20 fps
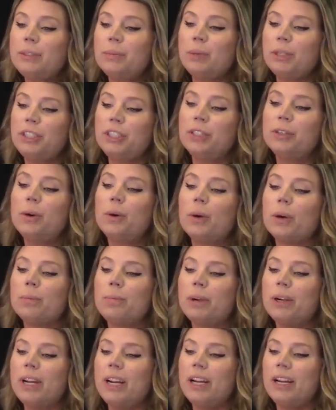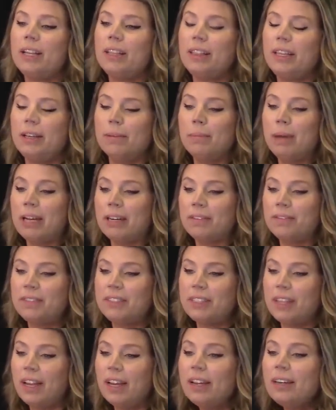which incorporate the amount of
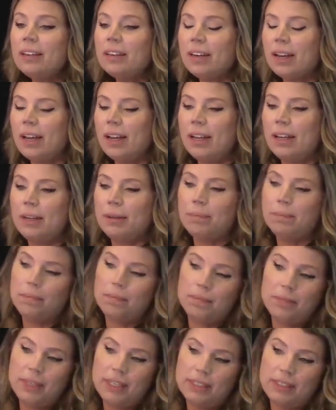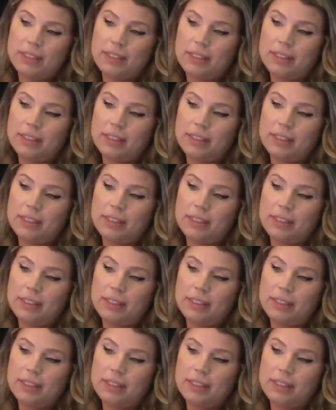sun that's